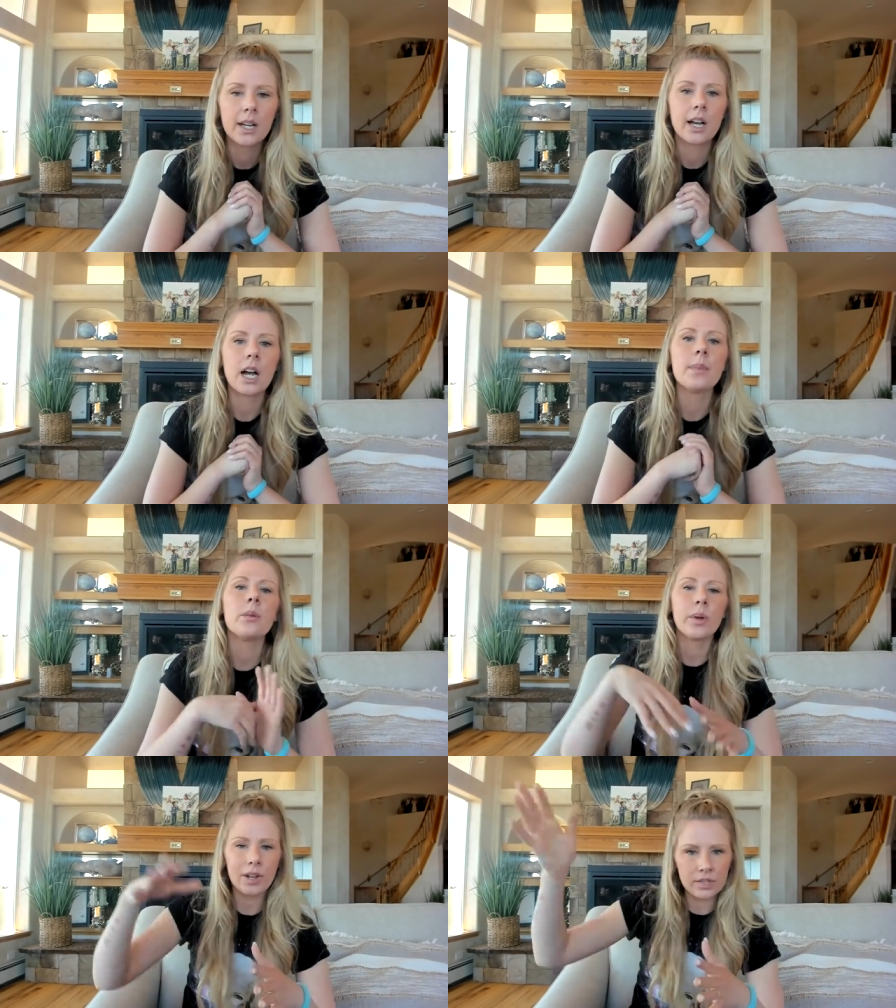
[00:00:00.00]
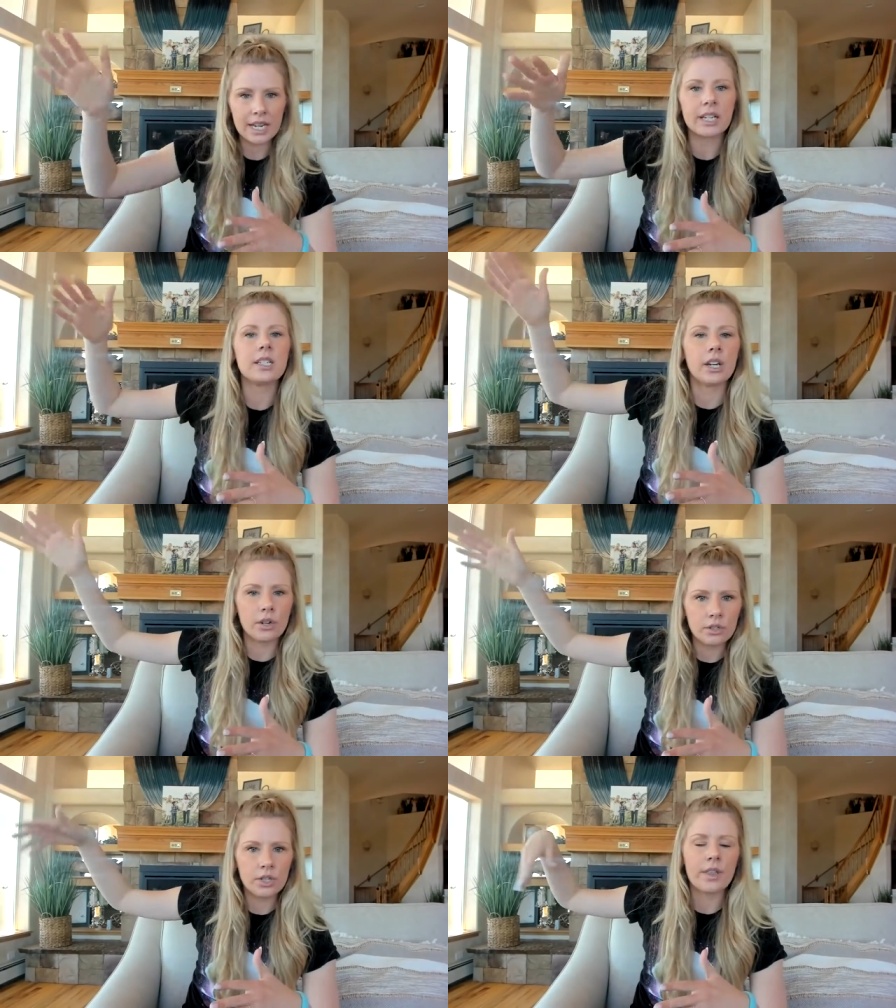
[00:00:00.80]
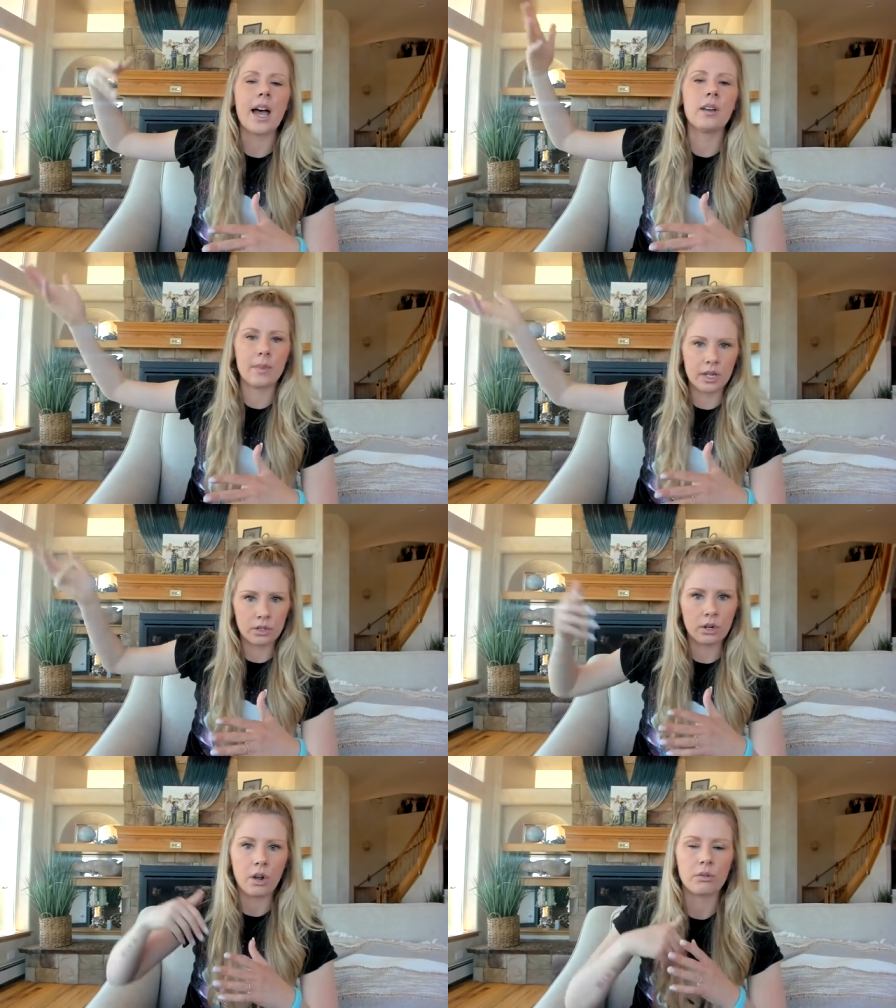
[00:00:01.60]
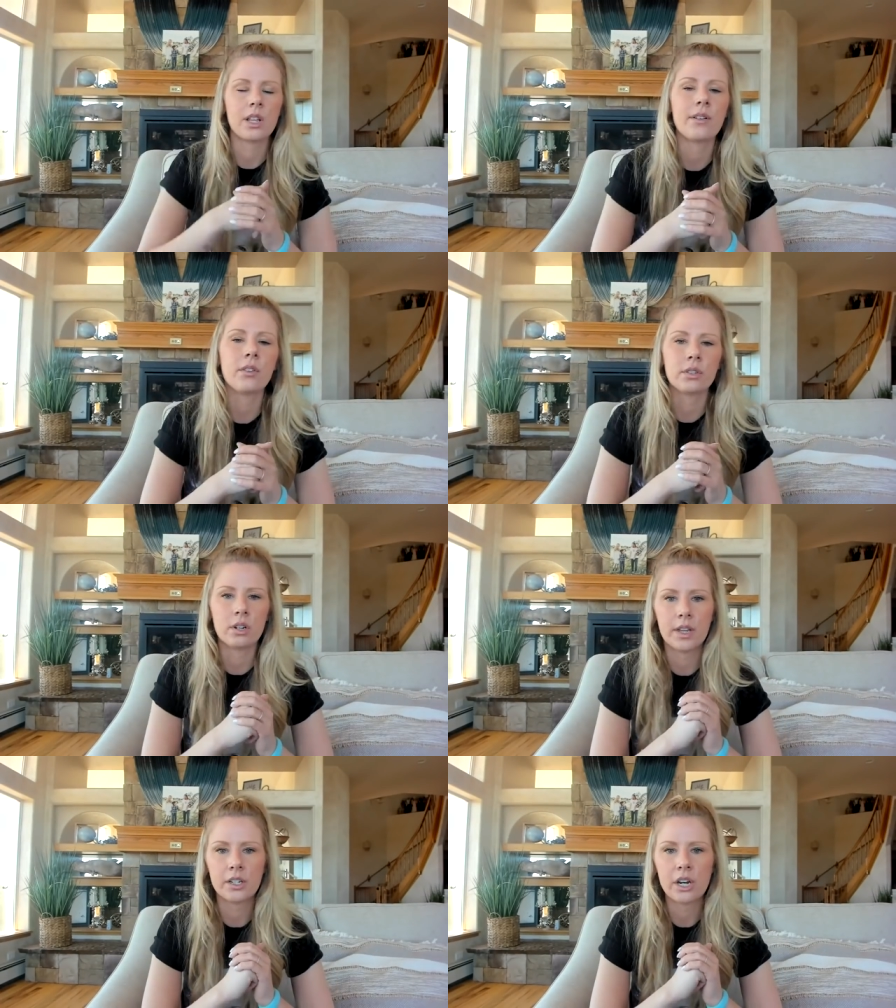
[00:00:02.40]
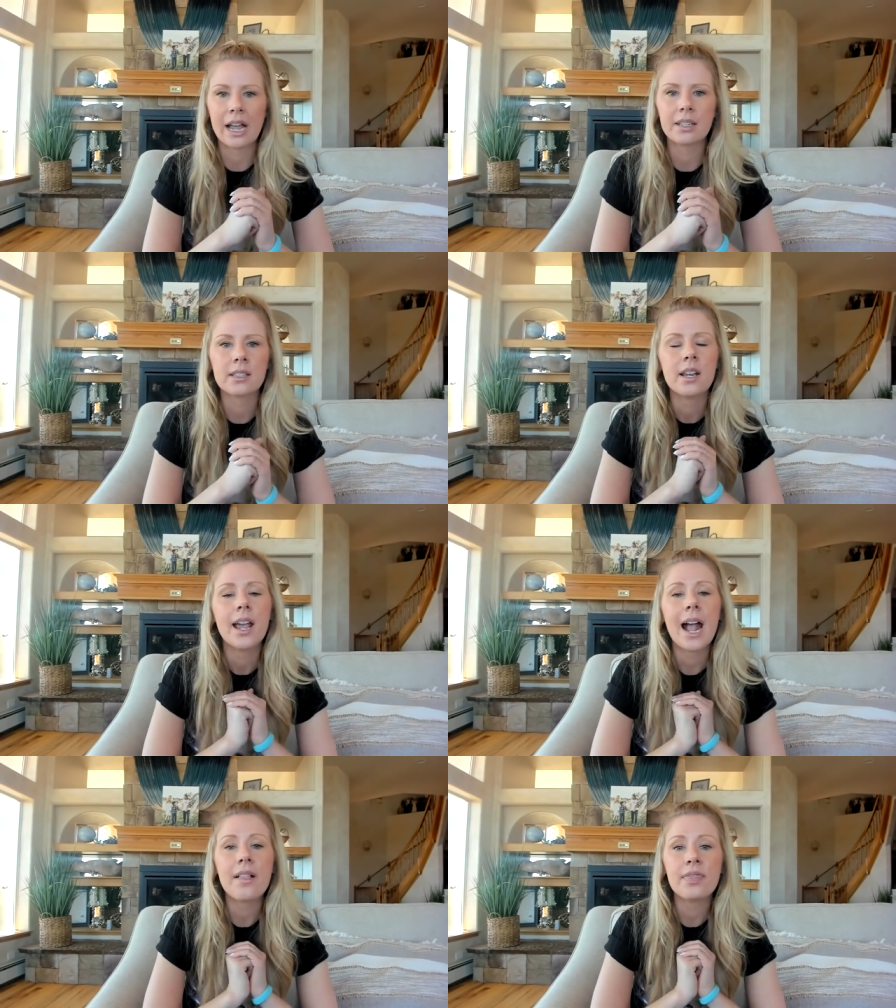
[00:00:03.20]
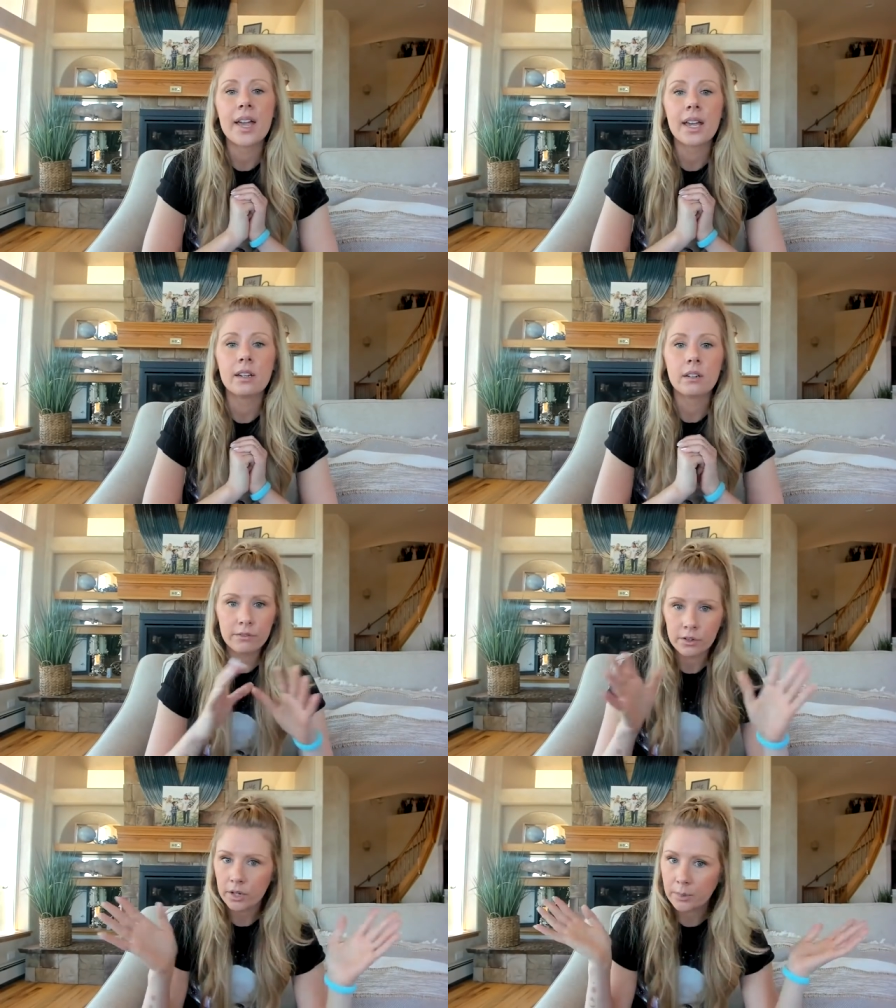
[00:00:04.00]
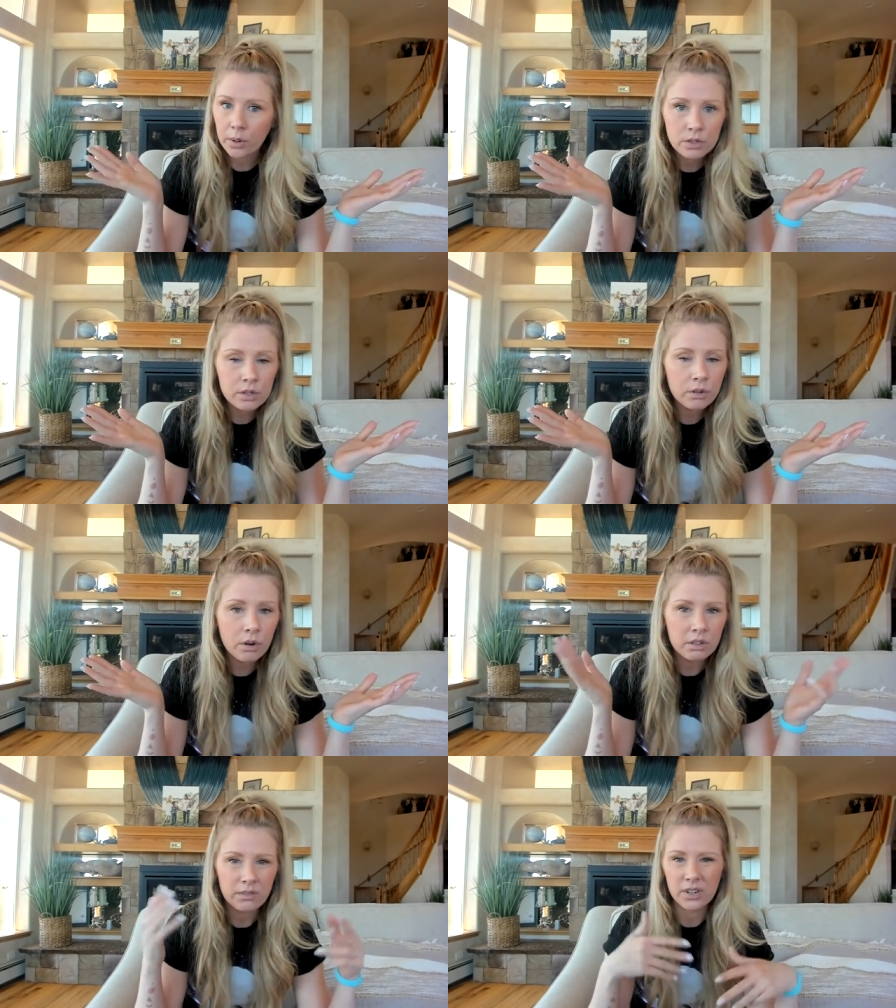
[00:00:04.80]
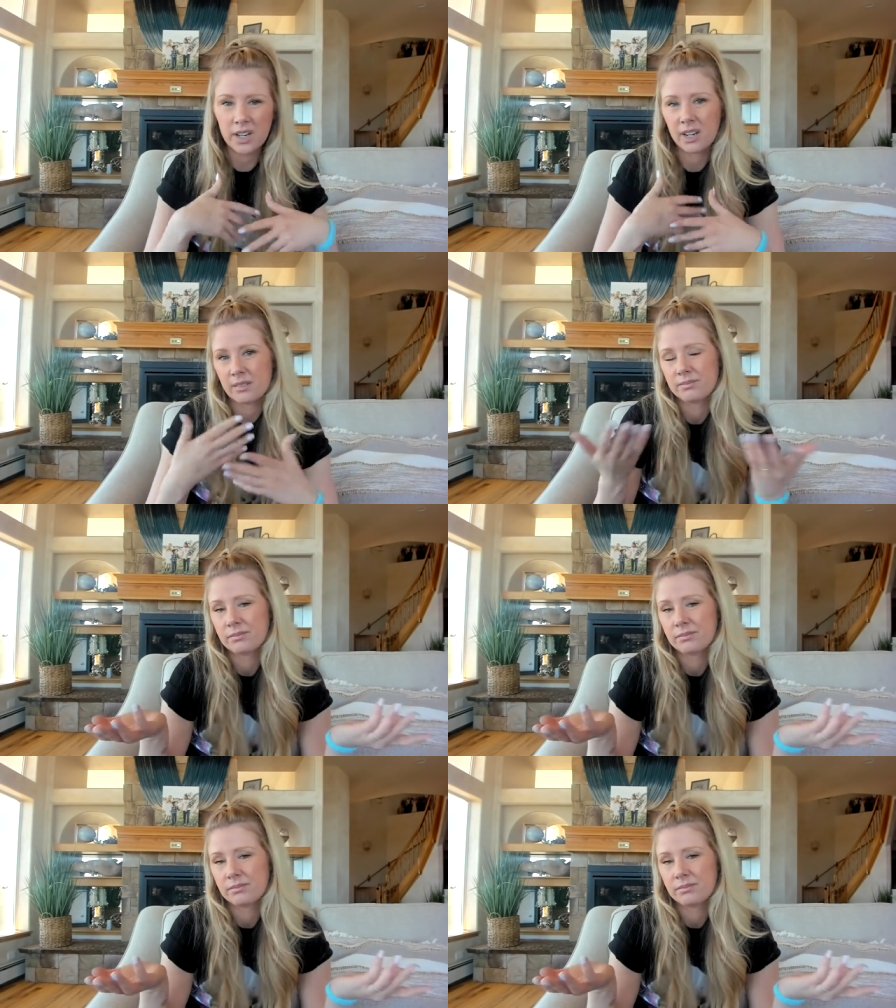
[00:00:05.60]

Um, then we have second tiers to that, master coach levels and all that jazz. And then for like personal growth, if you're like,